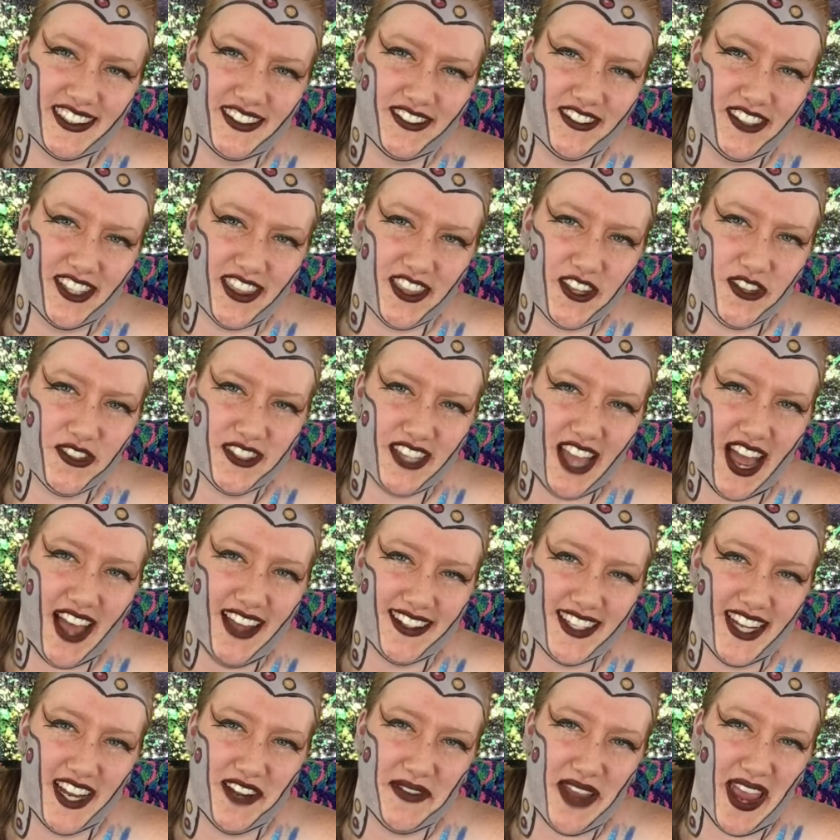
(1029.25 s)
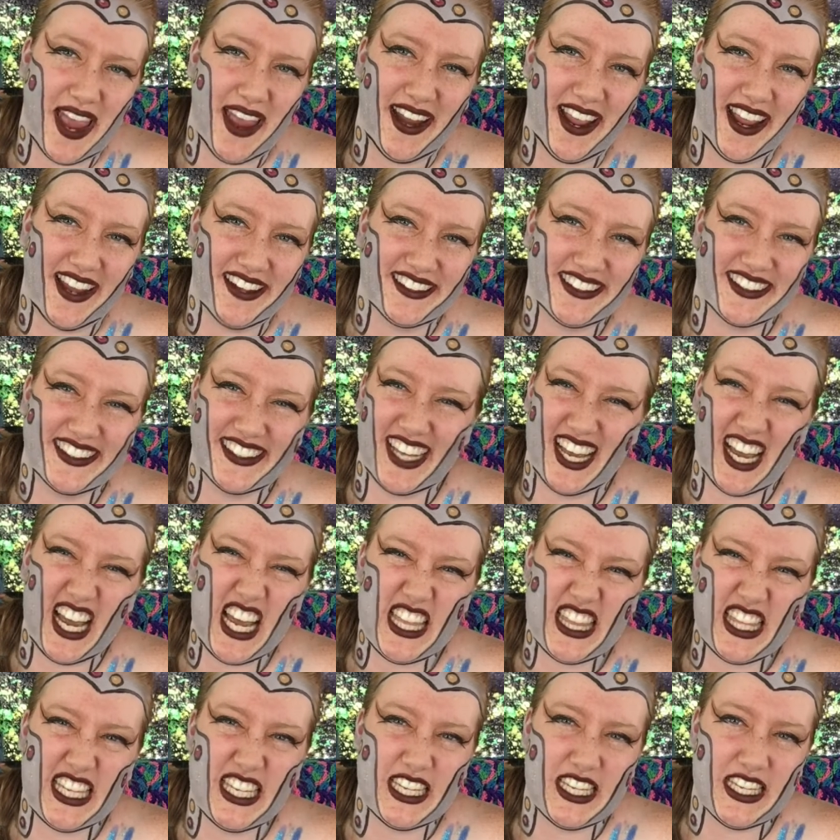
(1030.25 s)
With those goddamn headaches, I
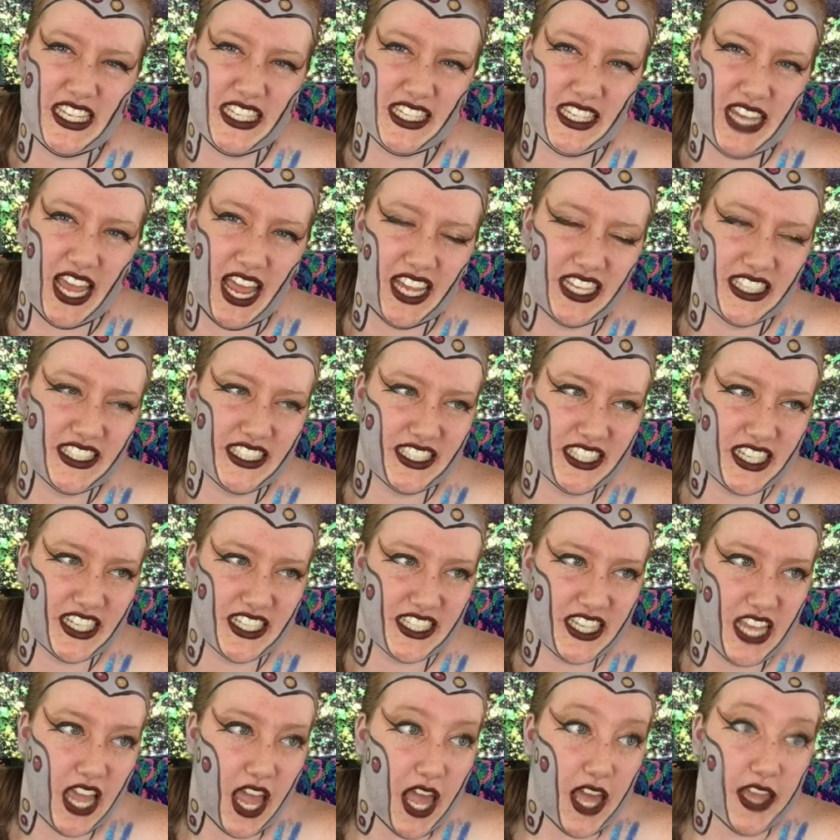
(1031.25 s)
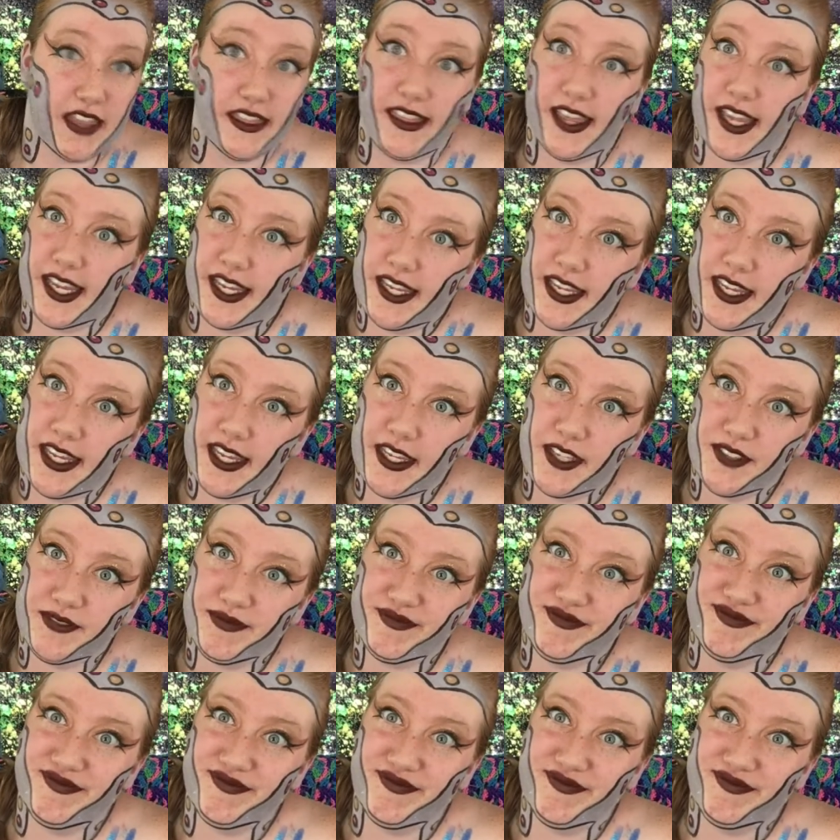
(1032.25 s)
think he's next, because they keep